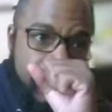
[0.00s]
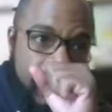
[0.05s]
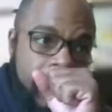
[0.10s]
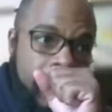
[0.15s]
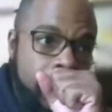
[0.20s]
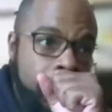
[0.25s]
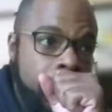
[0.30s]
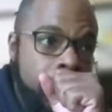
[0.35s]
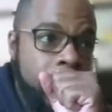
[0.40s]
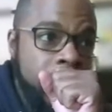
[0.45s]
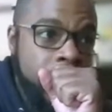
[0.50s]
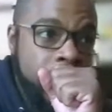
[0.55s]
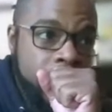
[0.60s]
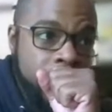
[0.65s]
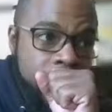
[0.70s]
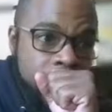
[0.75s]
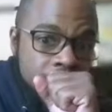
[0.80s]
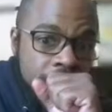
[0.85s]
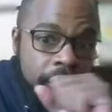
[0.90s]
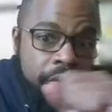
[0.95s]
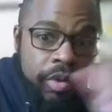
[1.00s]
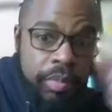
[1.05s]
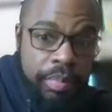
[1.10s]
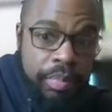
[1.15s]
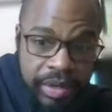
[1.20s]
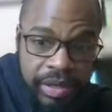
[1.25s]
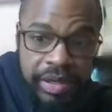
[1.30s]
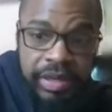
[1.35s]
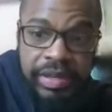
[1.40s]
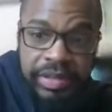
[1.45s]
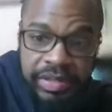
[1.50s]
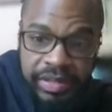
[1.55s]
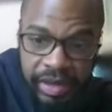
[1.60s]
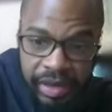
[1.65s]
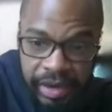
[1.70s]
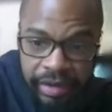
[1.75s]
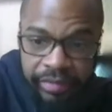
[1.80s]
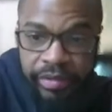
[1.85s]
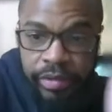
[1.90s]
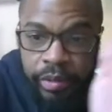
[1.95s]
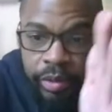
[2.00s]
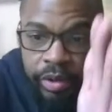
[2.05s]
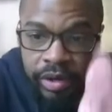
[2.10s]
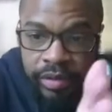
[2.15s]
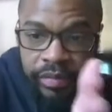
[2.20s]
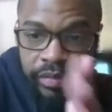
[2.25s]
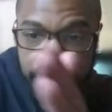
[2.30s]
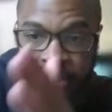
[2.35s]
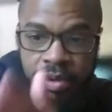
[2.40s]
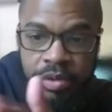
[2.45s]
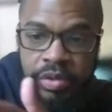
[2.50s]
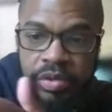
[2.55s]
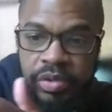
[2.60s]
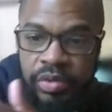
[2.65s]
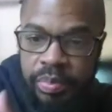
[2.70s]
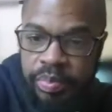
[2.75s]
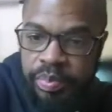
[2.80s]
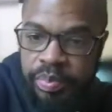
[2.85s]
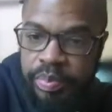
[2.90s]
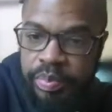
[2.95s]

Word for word: it will it will bleed into every one of those